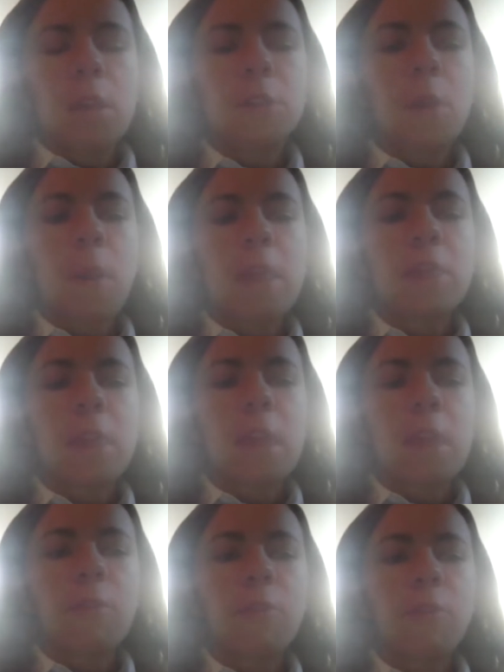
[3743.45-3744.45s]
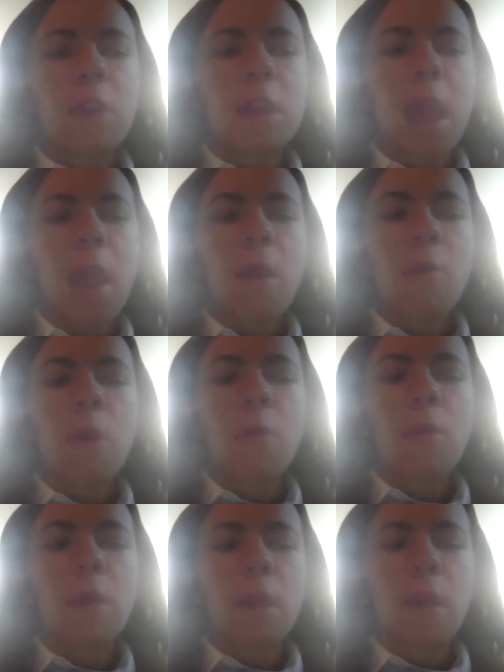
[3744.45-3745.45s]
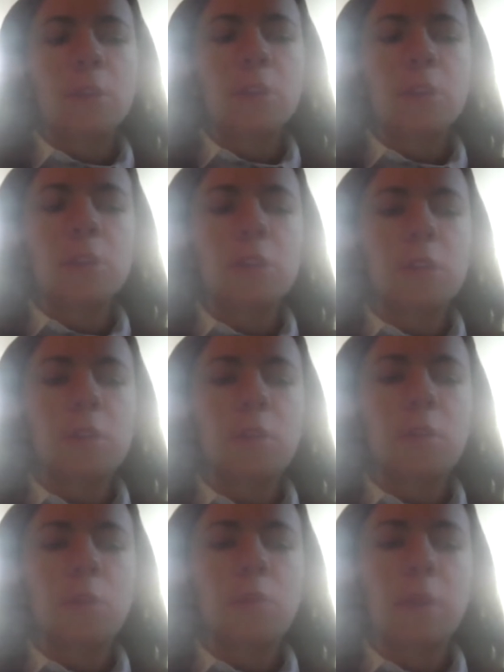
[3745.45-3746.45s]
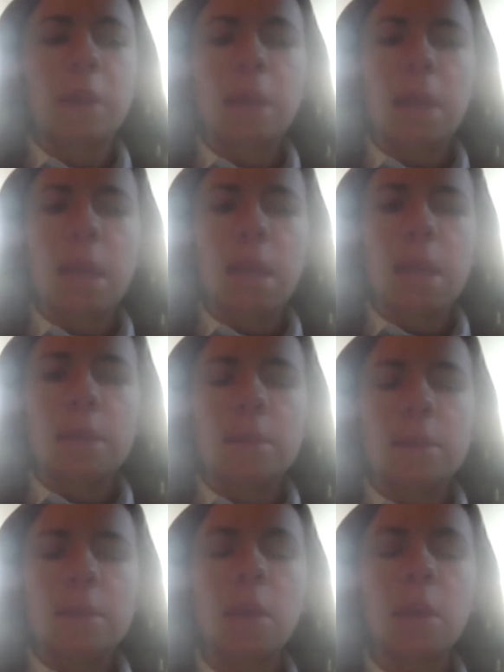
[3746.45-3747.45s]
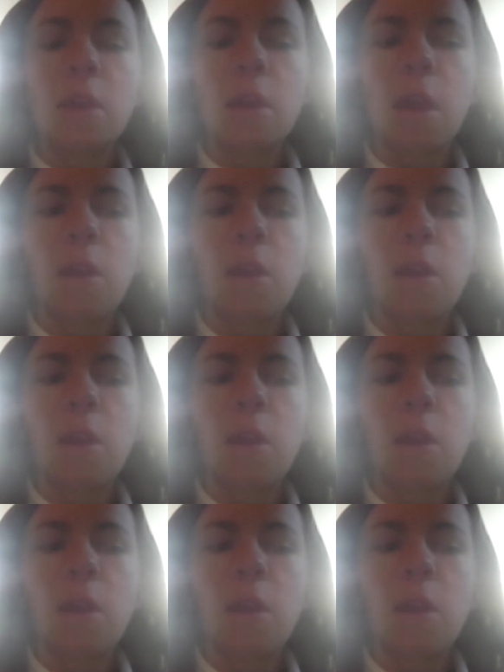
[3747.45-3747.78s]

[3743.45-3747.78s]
So I think for now, what we're going to do really is turn